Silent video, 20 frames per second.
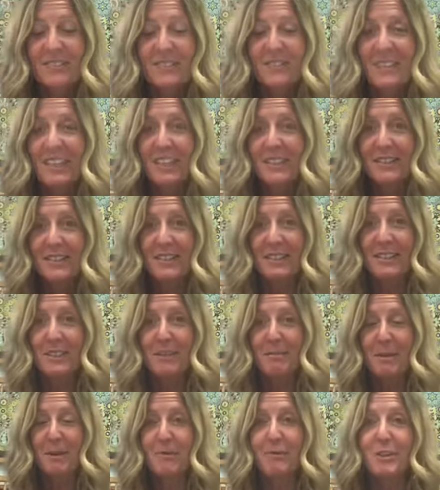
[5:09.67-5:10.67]
Very
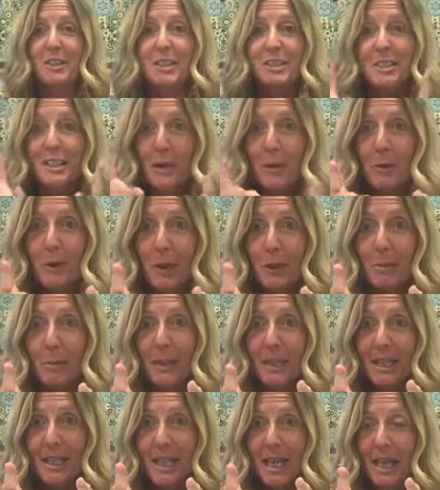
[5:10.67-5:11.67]
good, my friends. Now we're going to
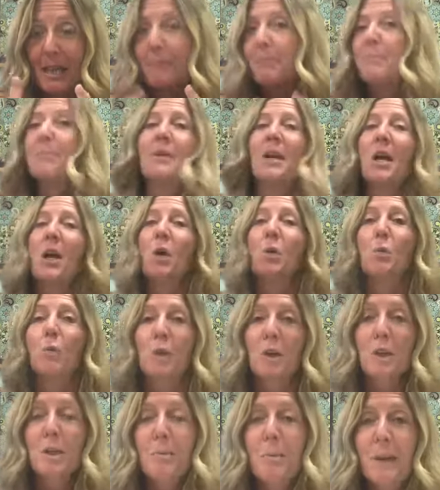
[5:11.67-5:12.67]
play a game. We're
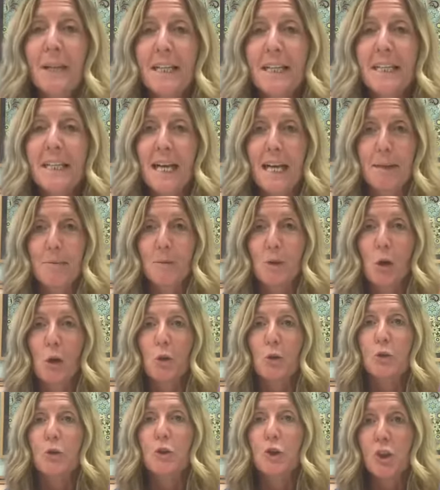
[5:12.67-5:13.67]
going to play a game
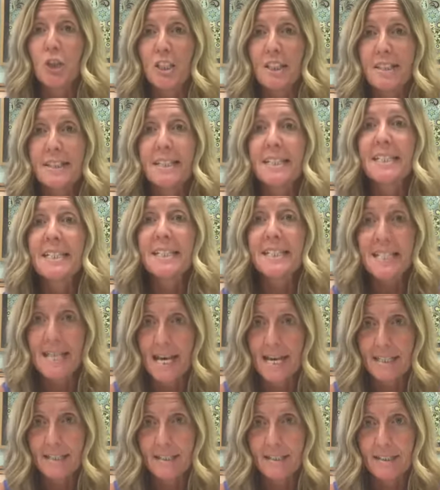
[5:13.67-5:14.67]
called Jesus
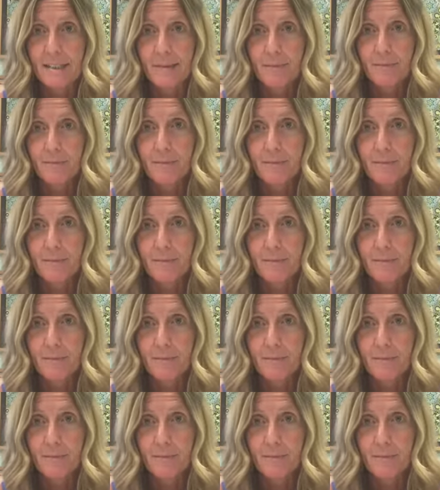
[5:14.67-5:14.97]
Says.